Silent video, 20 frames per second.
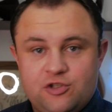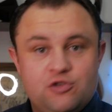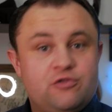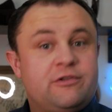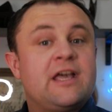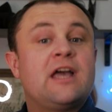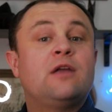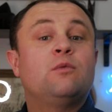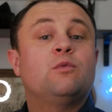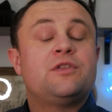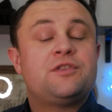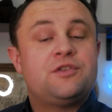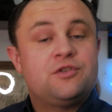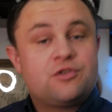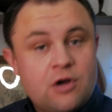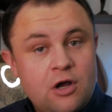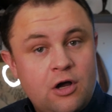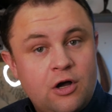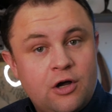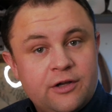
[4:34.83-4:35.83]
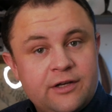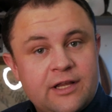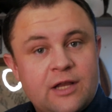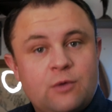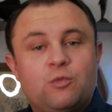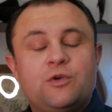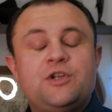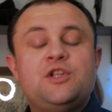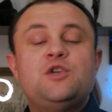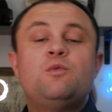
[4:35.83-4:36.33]
You can withdraw it,
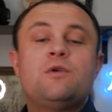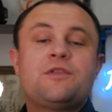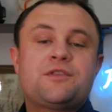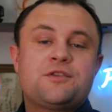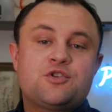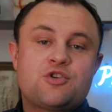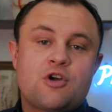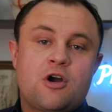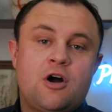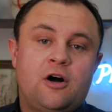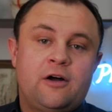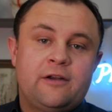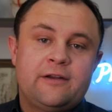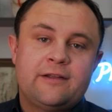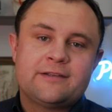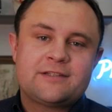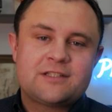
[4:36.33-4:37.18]
and when you withdraw it,